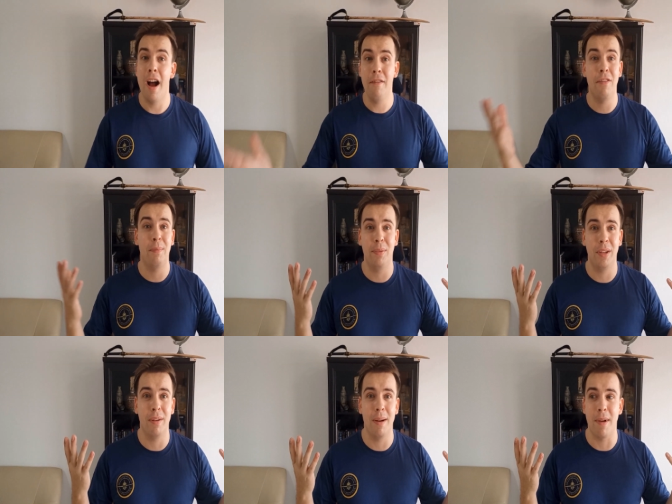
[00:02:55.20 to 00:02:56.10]
I felt
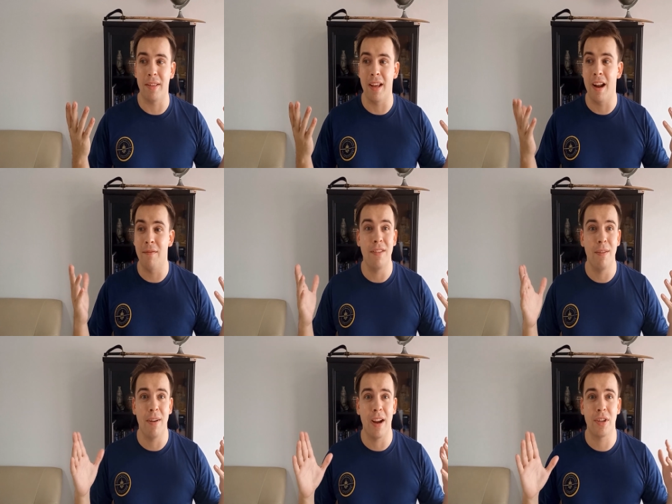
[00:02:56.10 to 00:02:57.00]
pretty great about that. I've
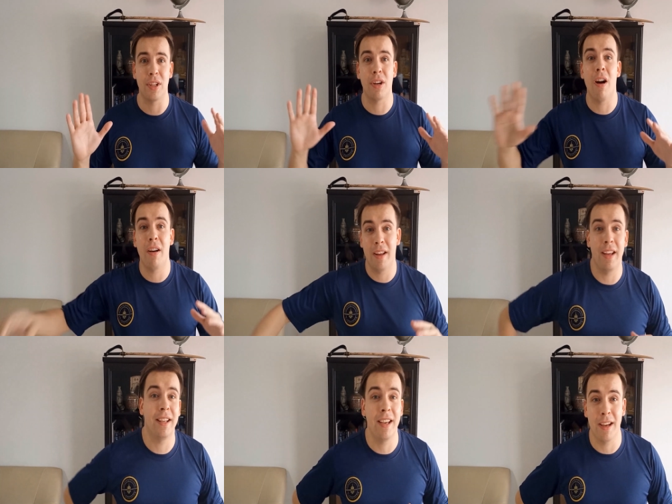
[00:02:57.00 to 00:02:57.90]
never actually caught
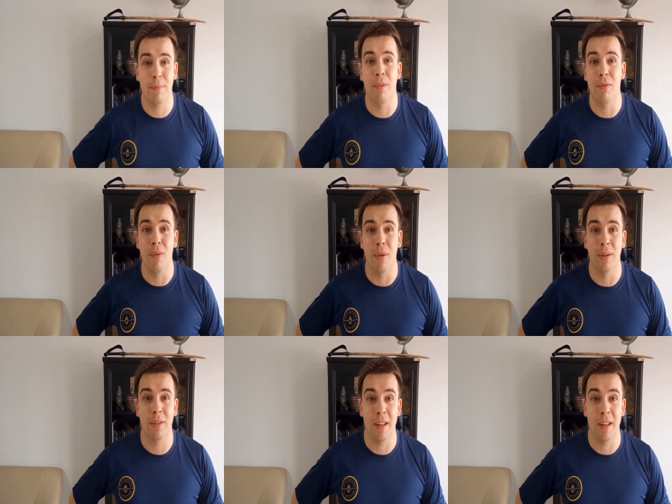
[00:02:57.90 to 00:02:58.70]
a kick before.